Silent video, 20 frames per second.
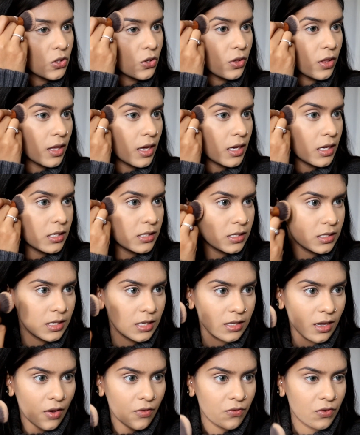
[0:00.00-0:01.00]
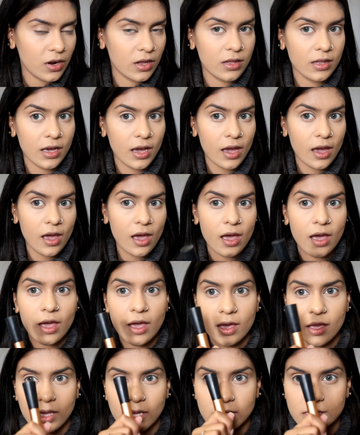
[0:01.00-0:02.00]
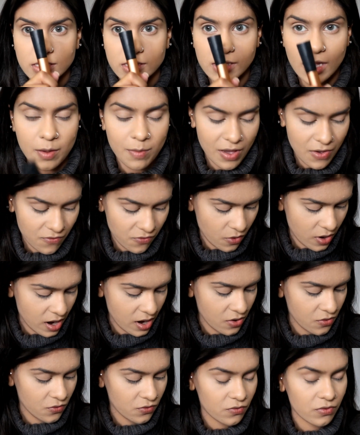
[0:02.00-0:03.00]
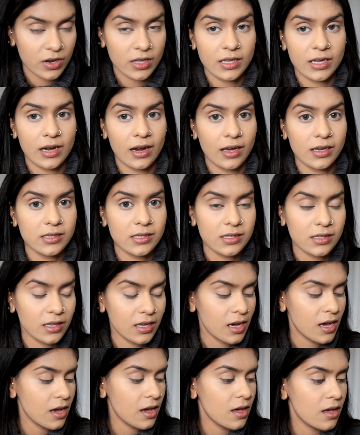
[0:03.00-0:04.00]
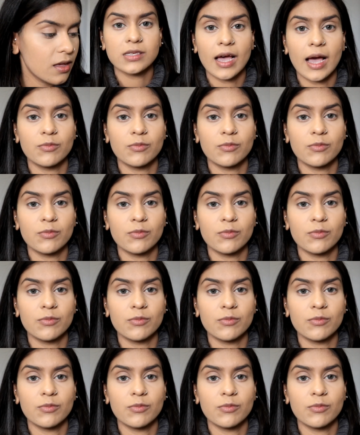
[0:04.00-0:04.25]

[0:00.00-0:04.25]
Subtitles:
So this definitely set my forehead really nicely.